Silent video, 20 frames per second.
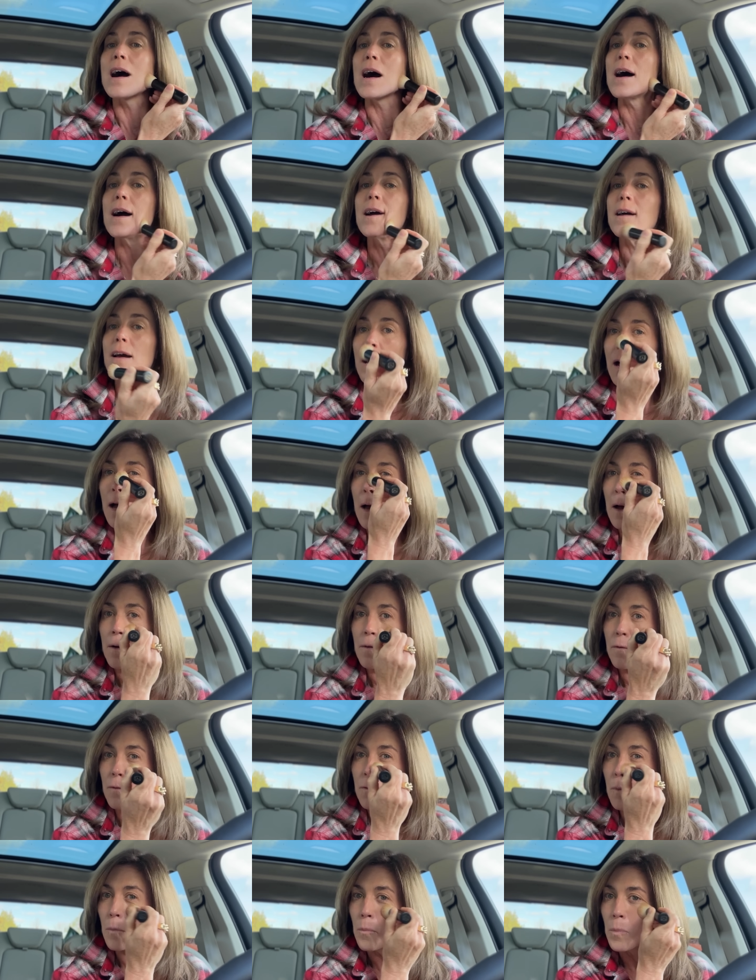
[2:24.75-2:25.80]
I have
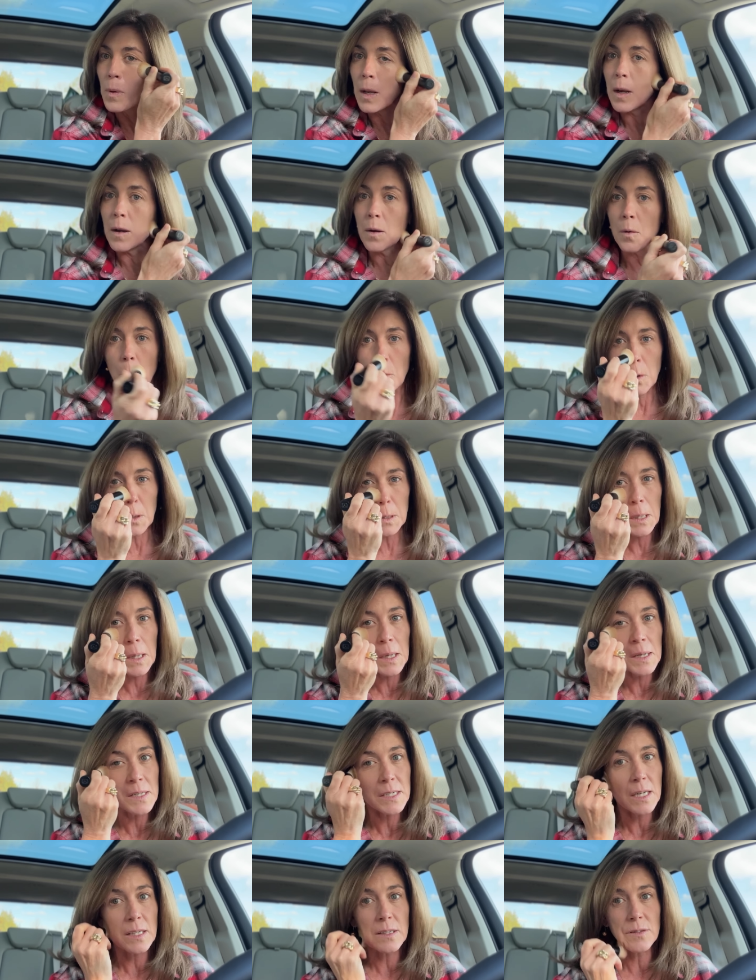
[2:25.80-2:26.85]
been working
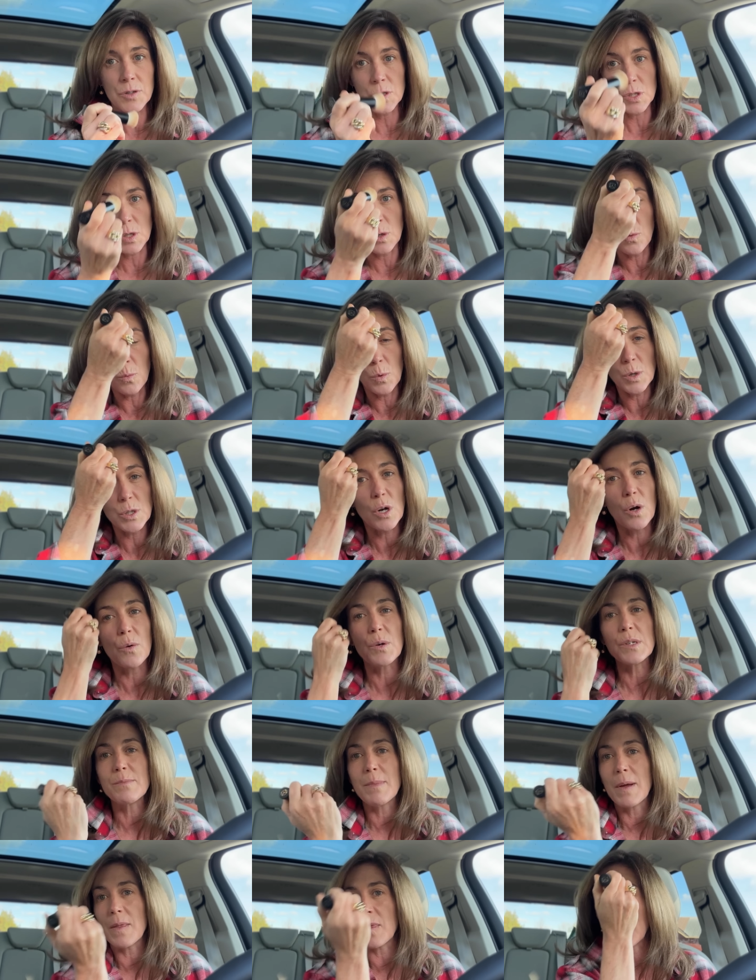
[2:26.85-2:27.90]
in television, which
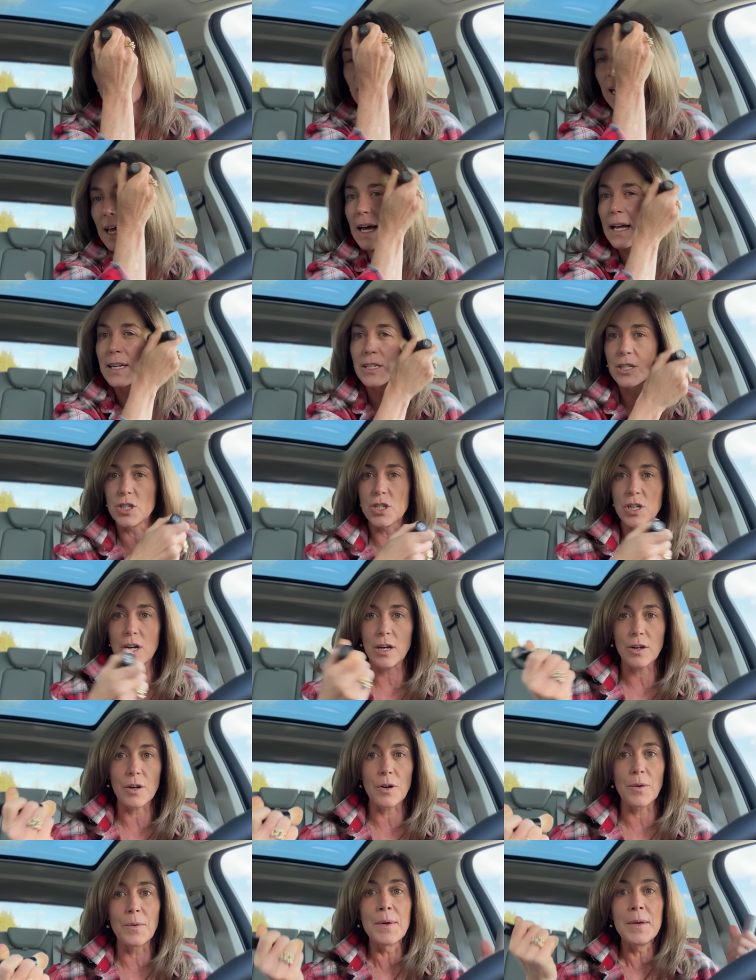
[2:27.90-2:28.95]
always meant that I had to
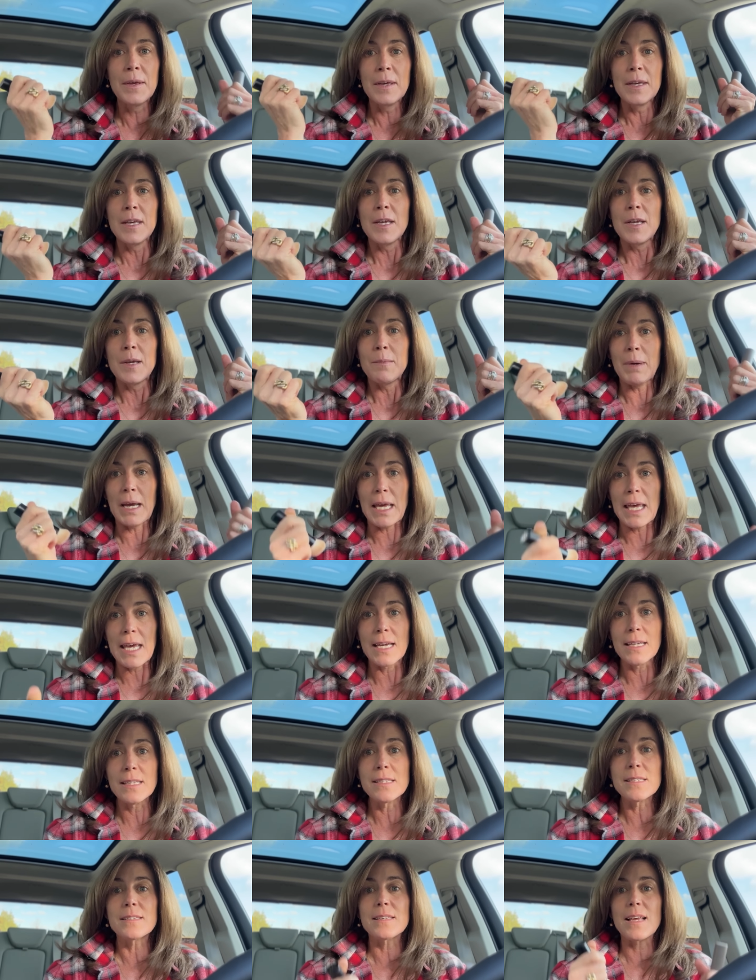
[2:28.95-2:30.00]
juggle my
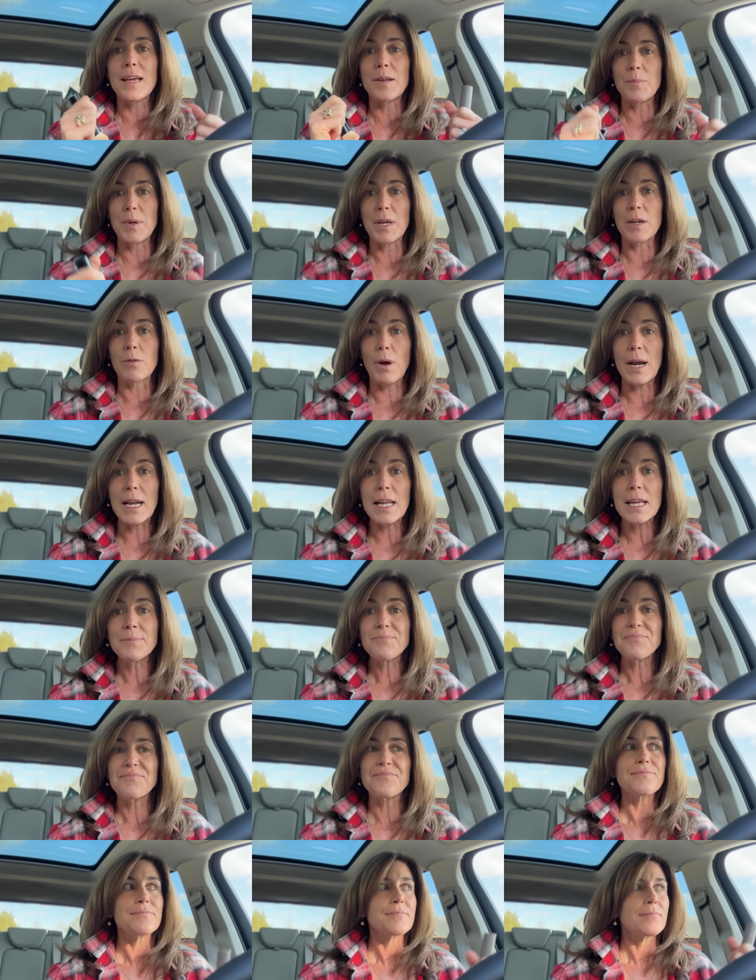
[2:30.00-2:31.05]
kids and being ready.
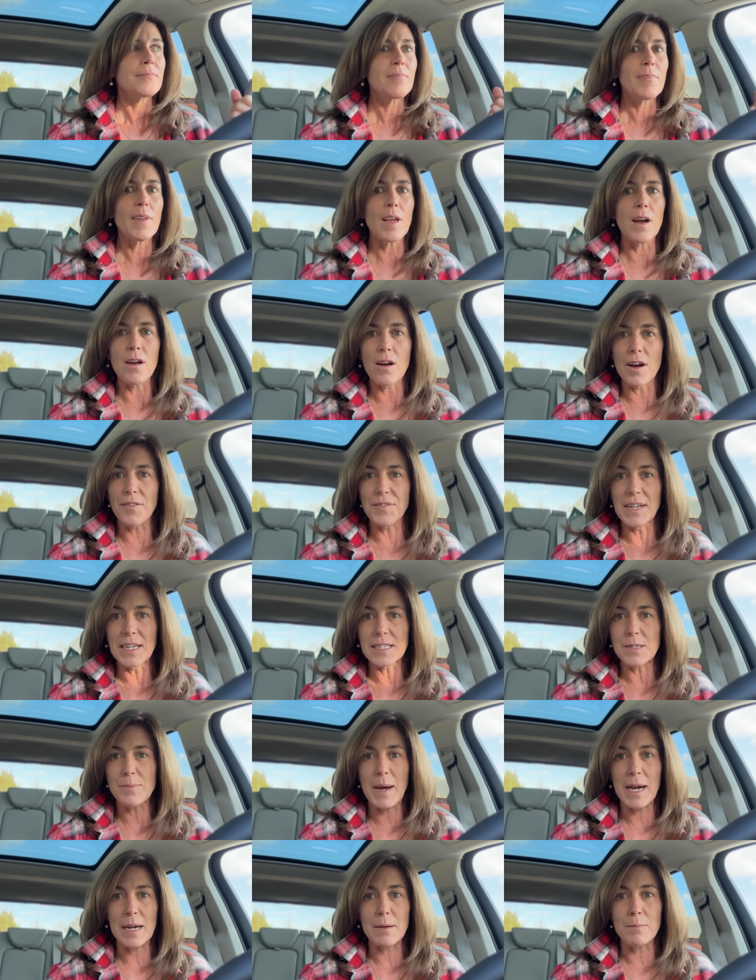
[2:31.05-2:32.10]
I often had to
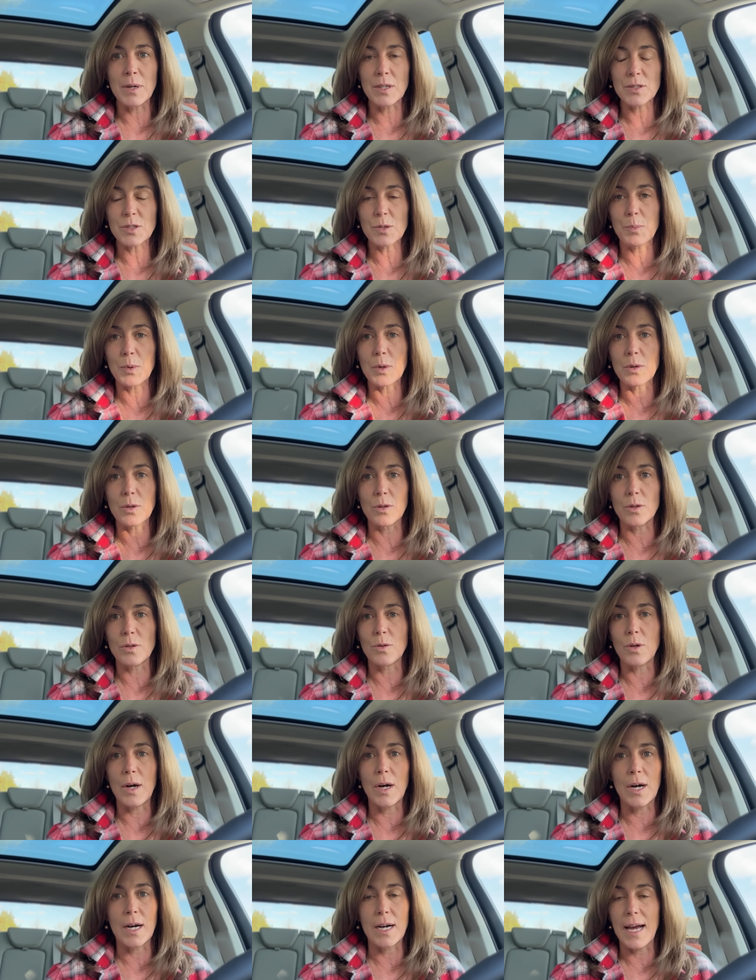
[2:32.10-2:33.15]
pack multiple
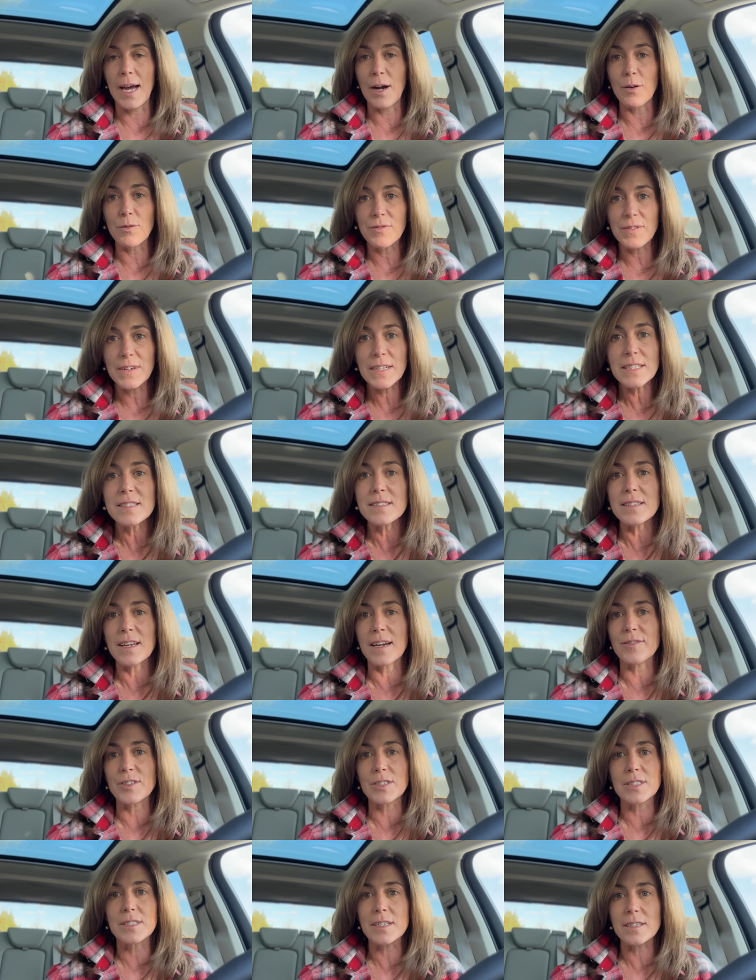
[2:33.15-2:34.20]
uh, outfits
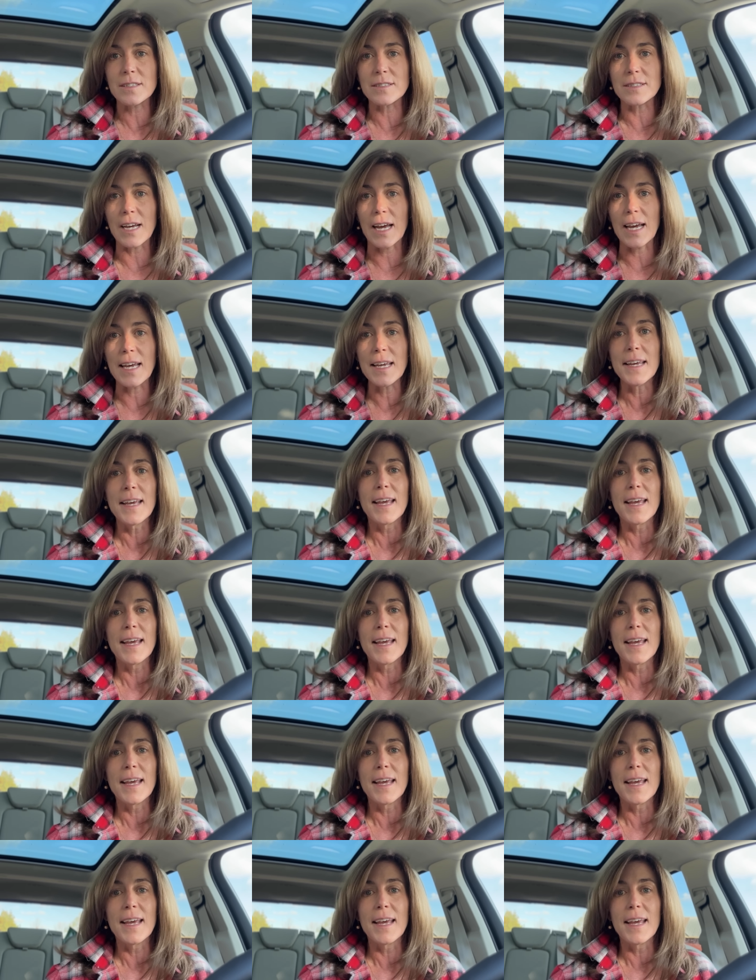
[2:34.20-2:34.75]
every single day.